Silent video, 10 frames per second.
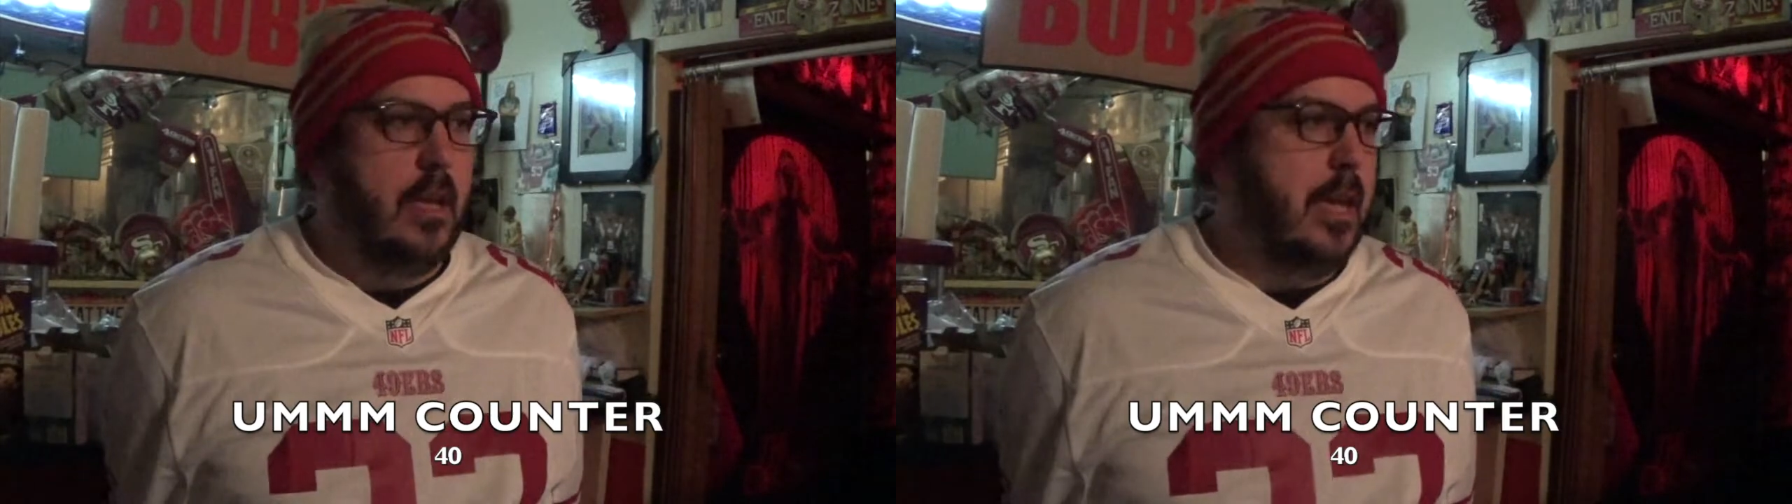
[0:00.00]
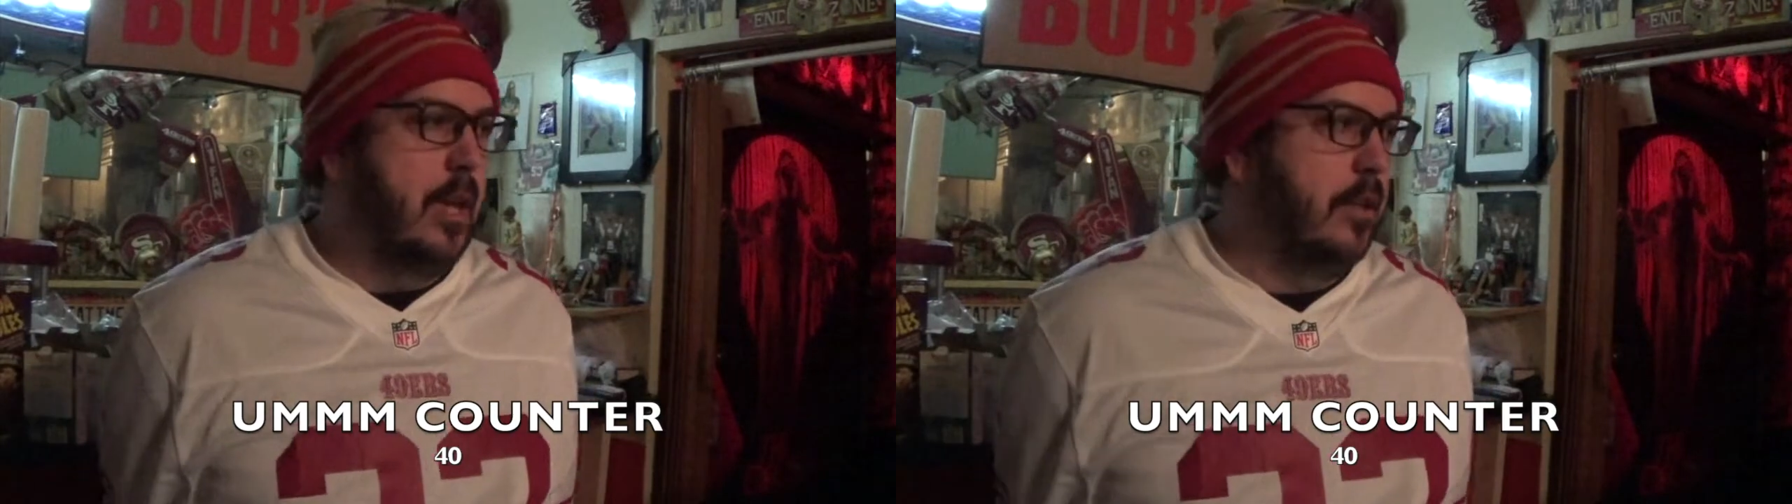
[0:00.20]

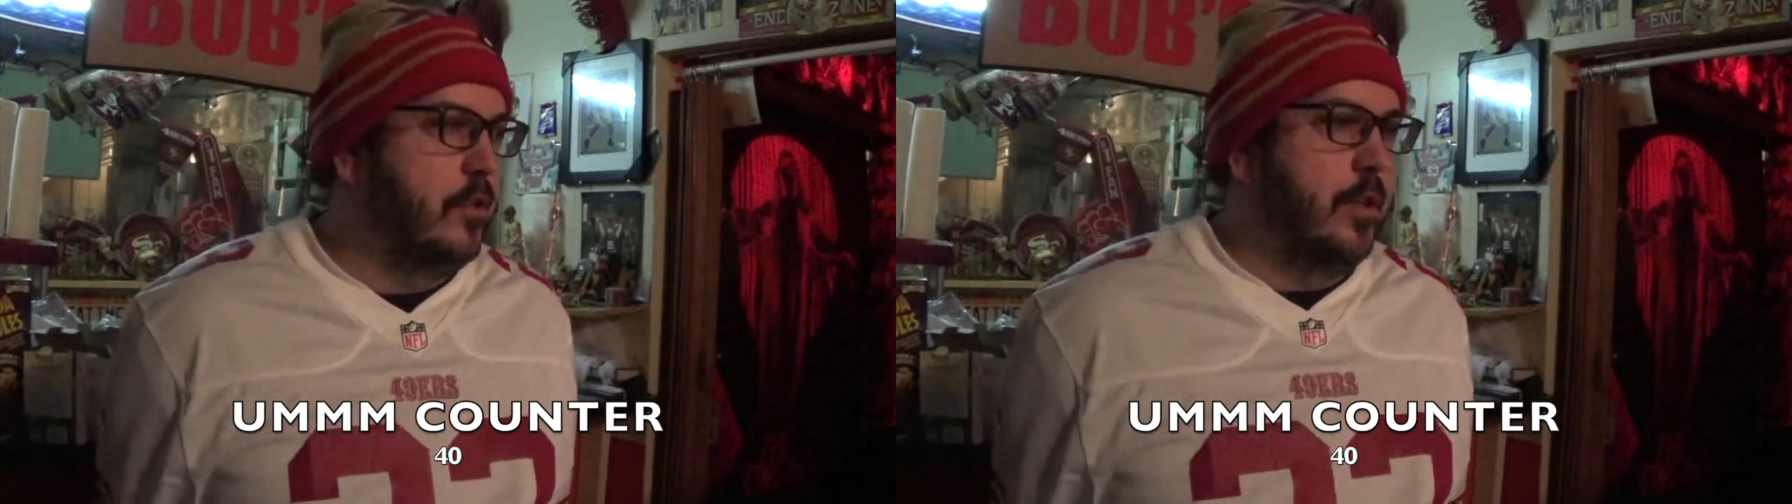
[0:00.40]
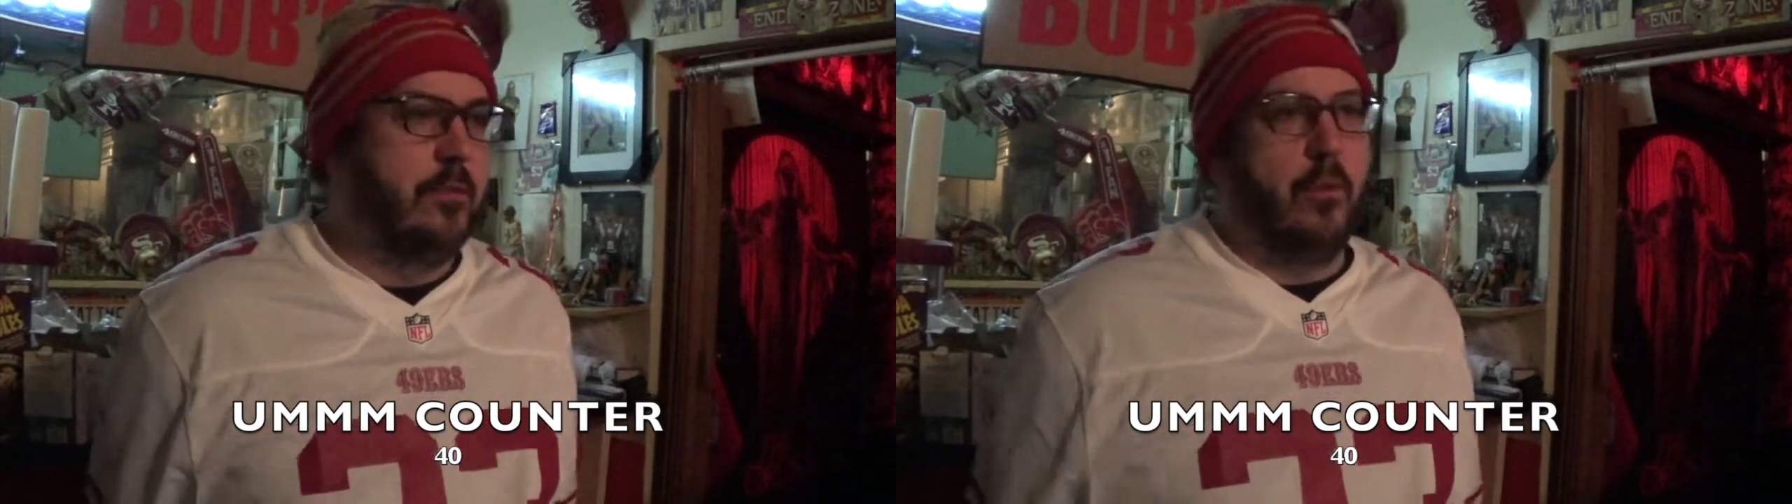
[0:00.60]
and
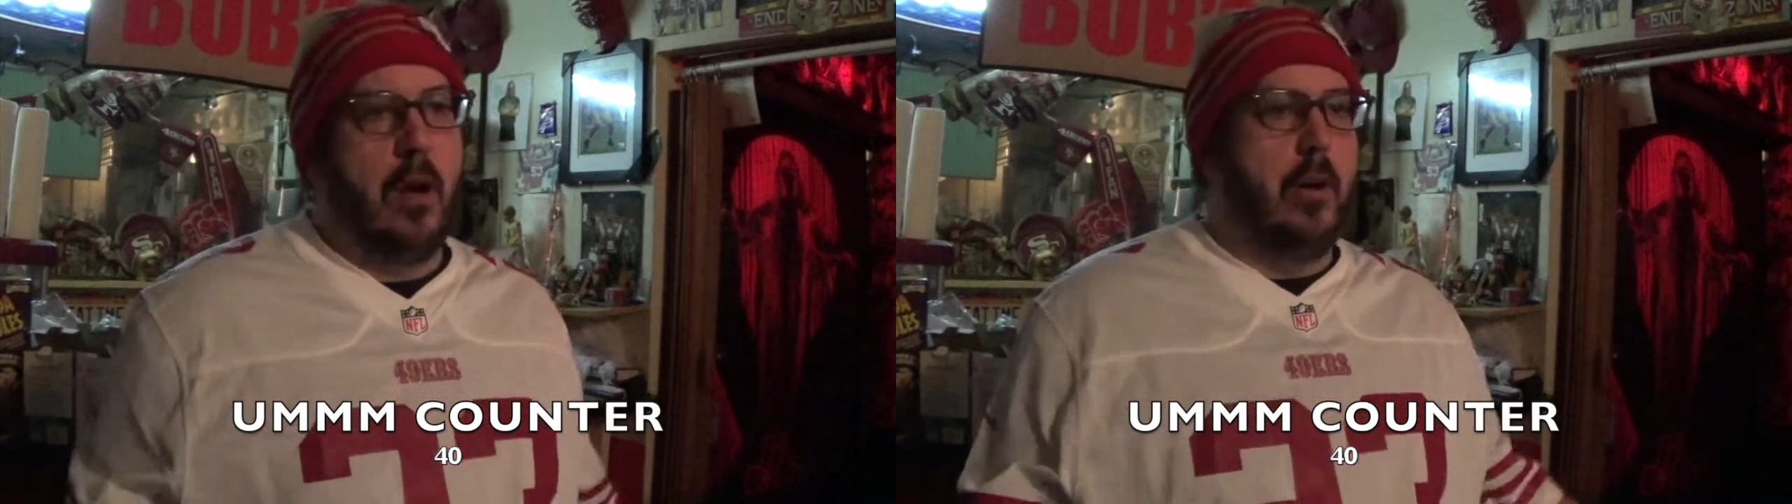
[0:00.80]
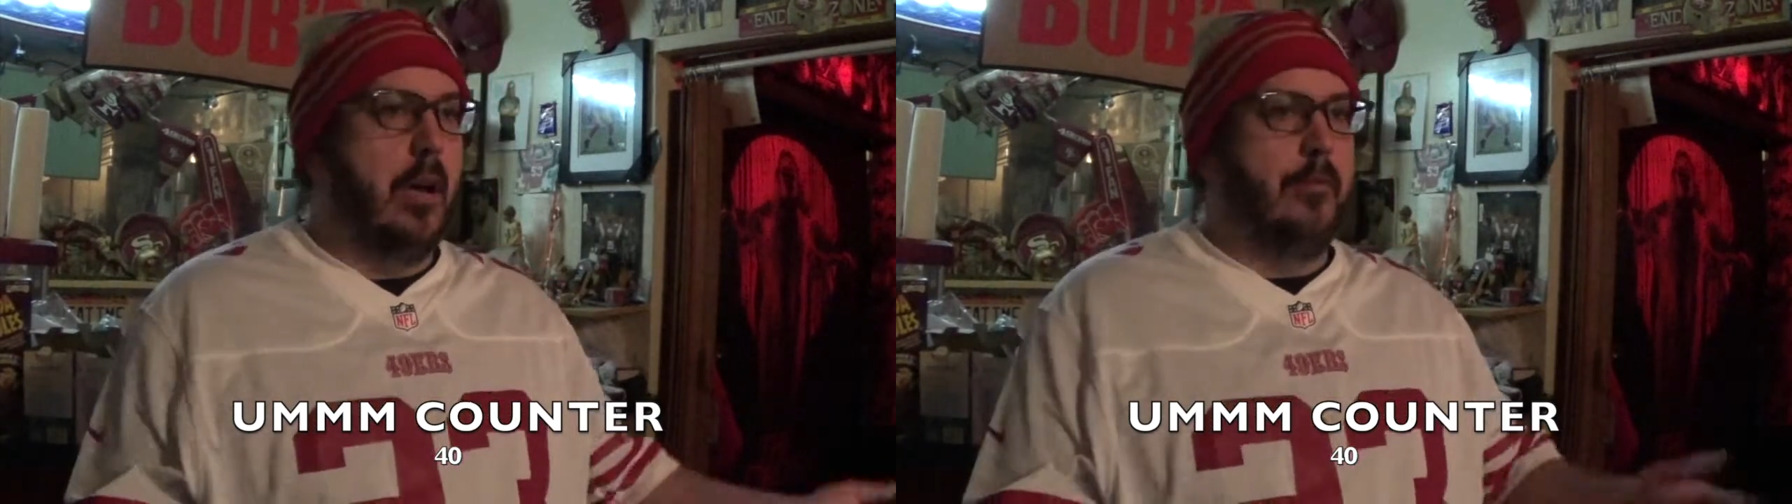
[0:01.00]
she threw
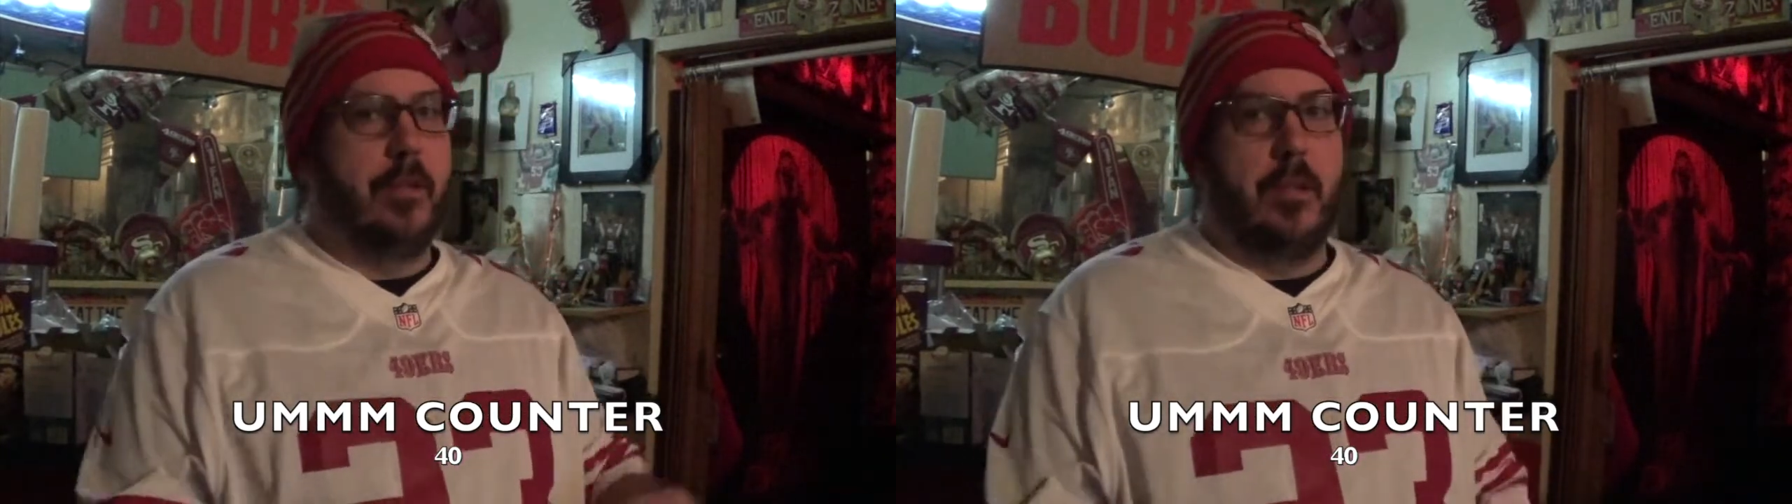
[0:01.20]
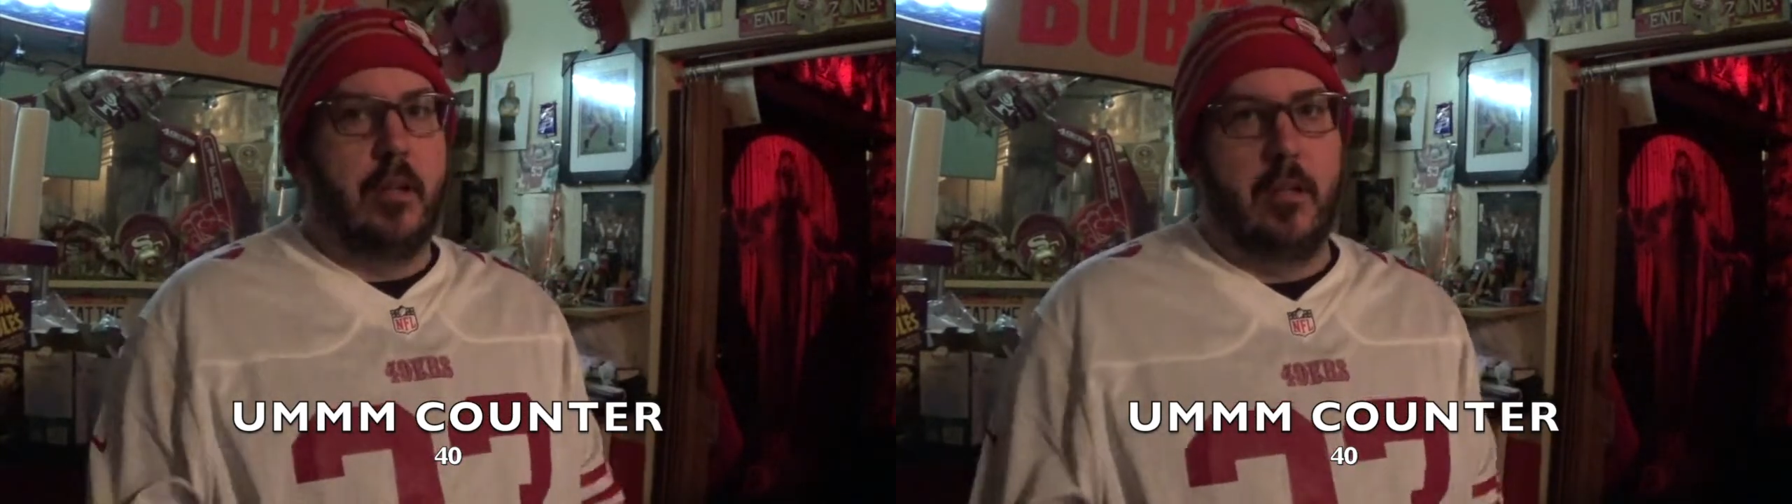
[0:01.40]
out
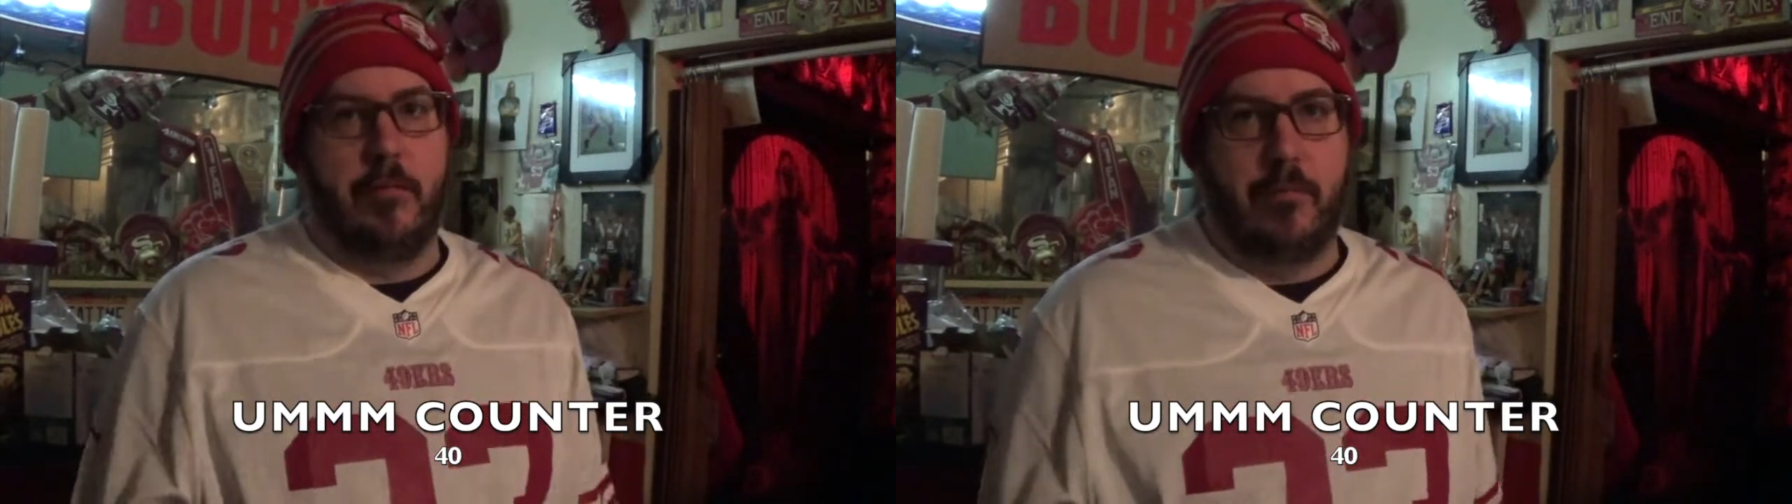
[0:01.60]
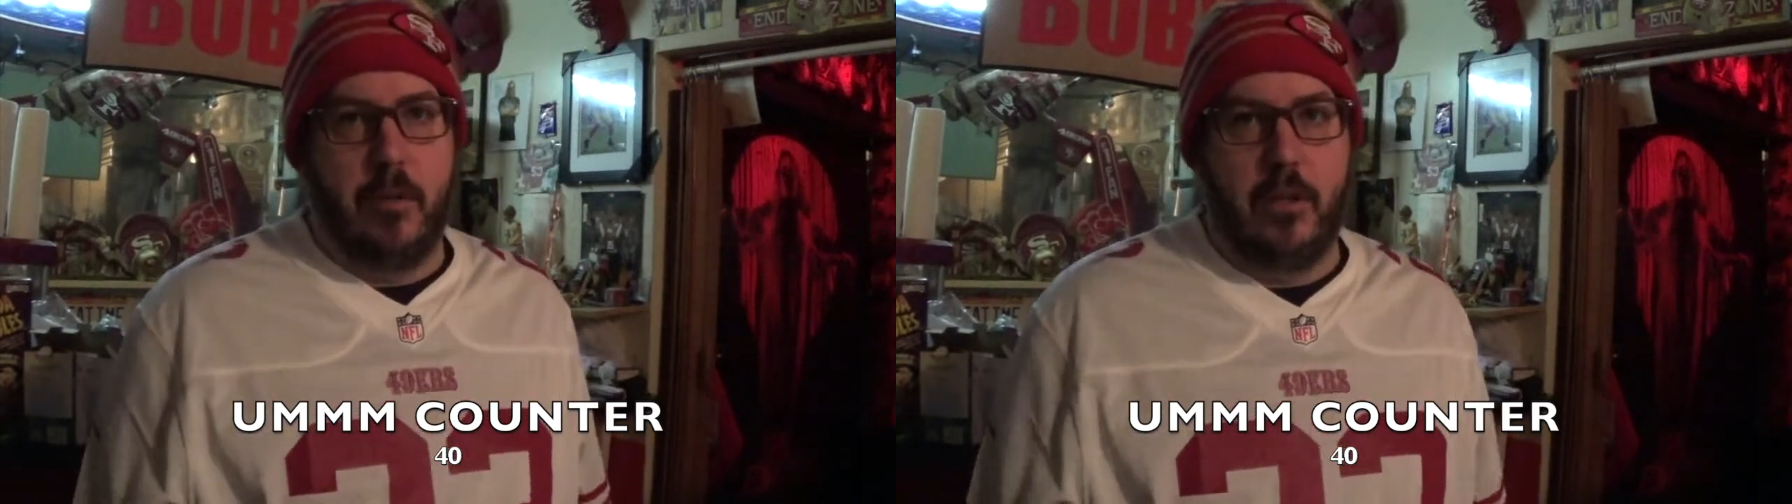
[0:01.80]
everything in the
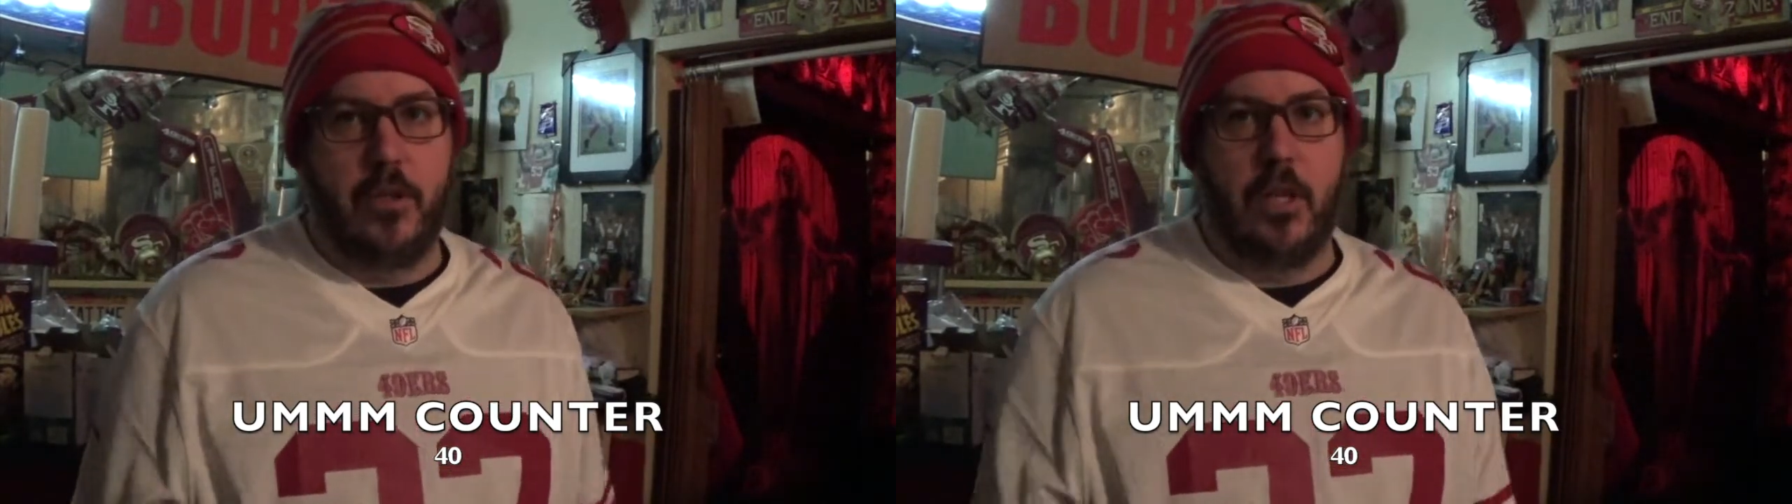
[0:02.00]
fridge,